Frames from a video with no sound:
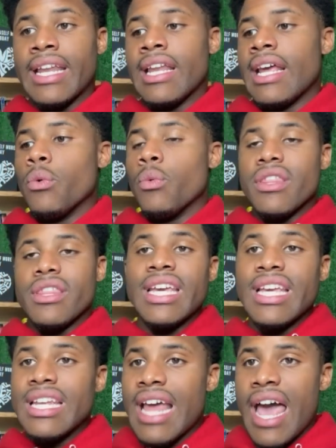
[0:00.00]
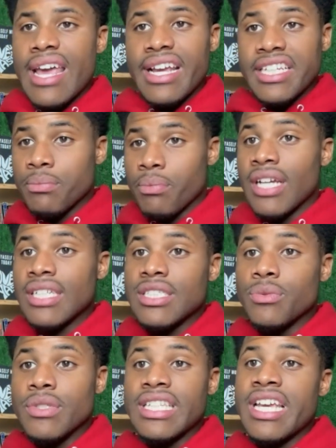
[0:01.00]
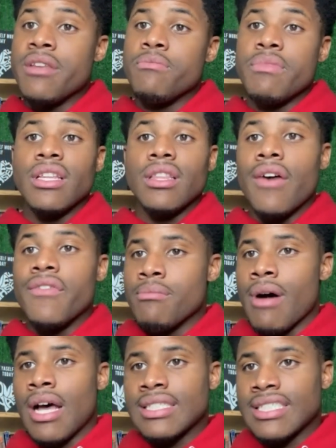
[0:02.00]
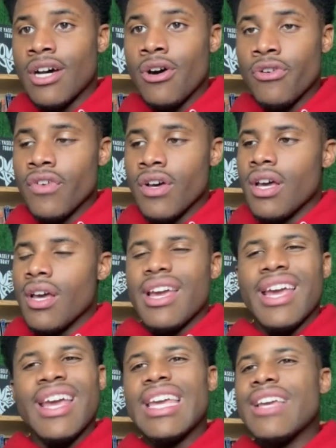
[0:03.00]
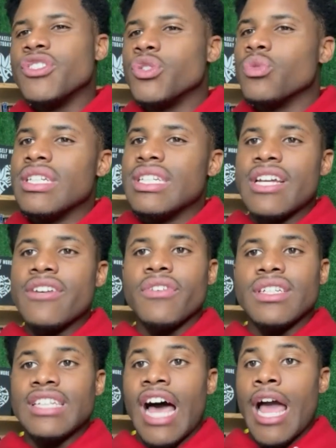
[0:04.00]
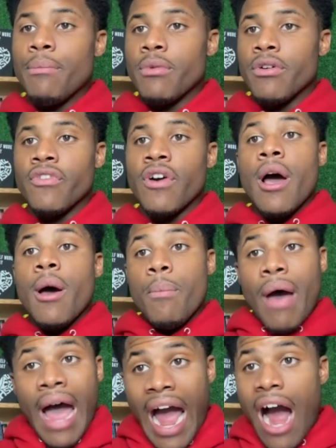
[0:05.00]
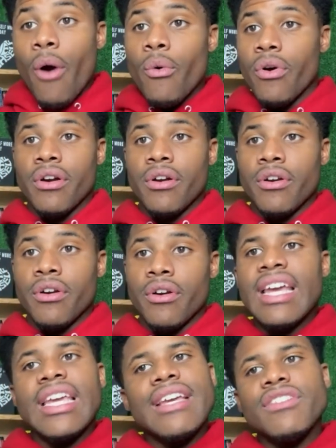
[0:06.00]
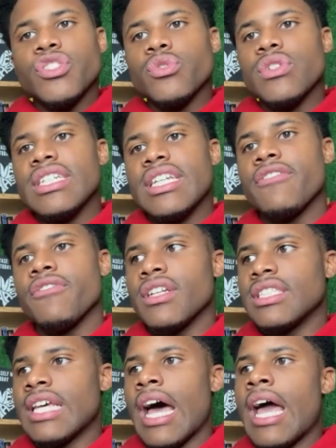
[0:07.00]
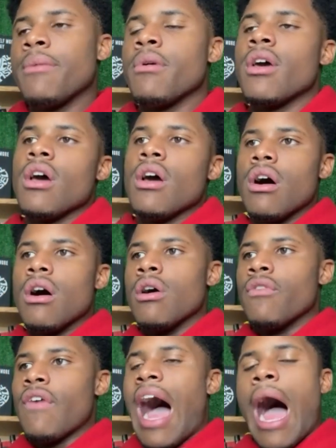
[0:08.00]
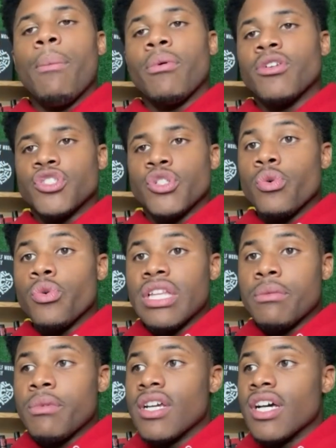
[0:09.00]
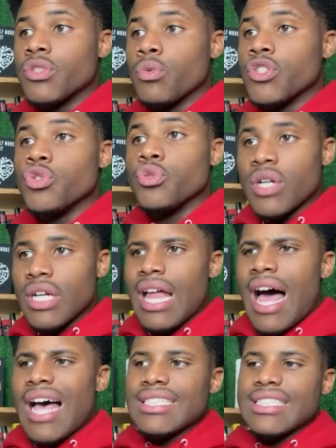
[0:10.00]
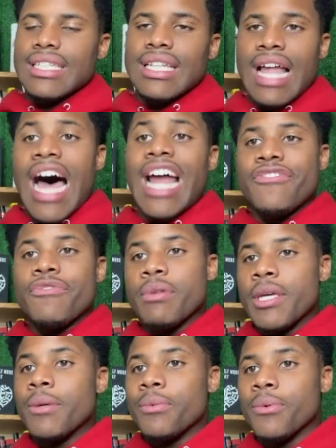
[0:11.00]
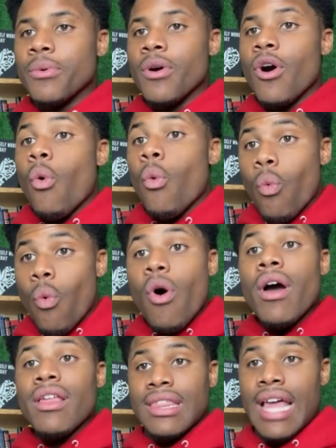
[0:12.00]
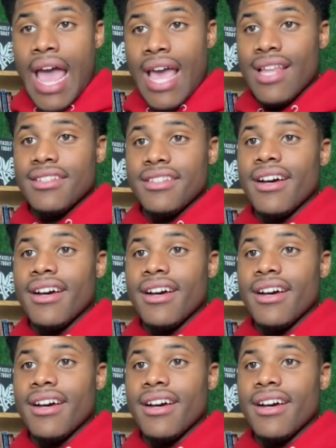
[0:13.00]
And within that expression, within me loving myself, it gives you a different type of power, right? It gives you a different type of opportunity, because what you realize is a lot of people want that.